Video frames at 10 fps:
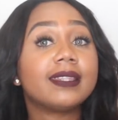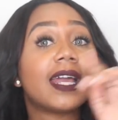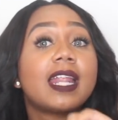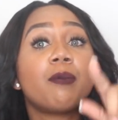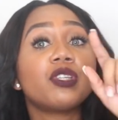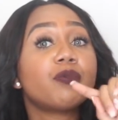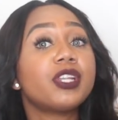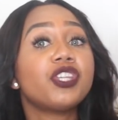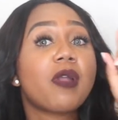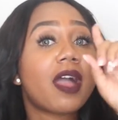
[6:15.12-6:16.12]
Not how much
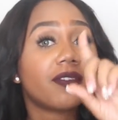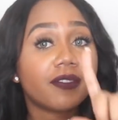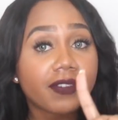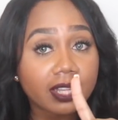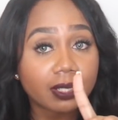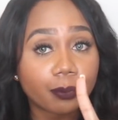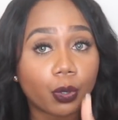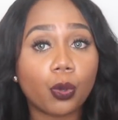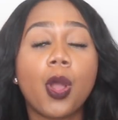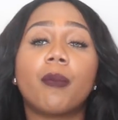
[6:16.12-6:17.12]
money you have
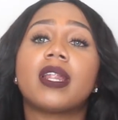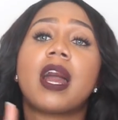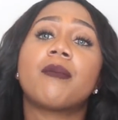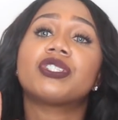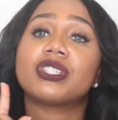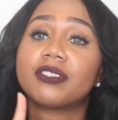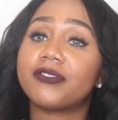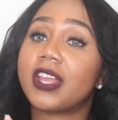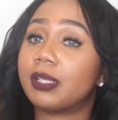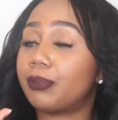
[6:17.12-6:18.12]
available, but how much is
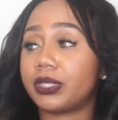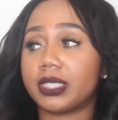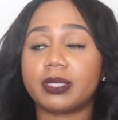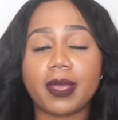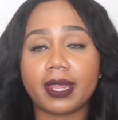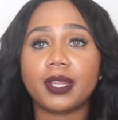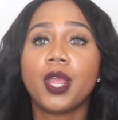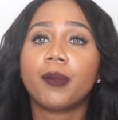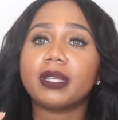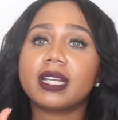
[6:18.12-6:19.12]
available to spend.